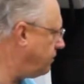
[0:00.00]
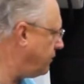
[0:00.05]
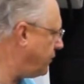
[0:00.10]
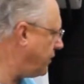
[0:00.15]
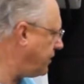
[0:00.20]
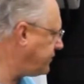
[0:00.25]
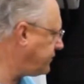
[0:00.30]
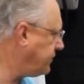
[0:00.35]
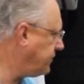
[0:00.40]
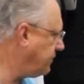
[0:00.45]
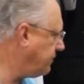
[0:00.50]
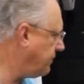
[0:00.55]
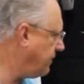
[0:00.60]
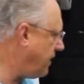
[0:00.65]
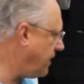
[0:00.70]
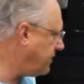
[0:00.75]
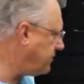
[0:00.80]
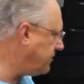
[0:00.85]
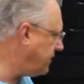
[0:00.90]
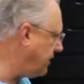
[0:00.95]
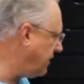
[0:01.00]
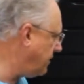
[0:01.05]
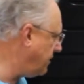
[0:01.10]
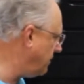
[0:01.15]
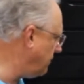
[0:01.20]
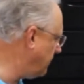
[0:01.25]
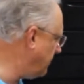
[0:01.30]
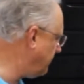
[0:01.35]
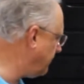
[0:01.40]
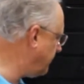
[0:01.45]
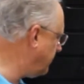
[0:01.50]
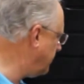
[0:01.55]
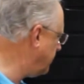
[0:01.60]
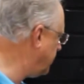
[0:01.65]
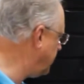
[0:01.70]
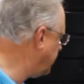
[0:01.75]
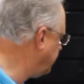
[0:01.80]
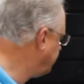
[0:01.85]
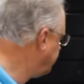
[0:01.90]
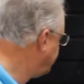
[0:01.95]
pressure is needed to lift the
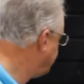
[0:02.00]
hood.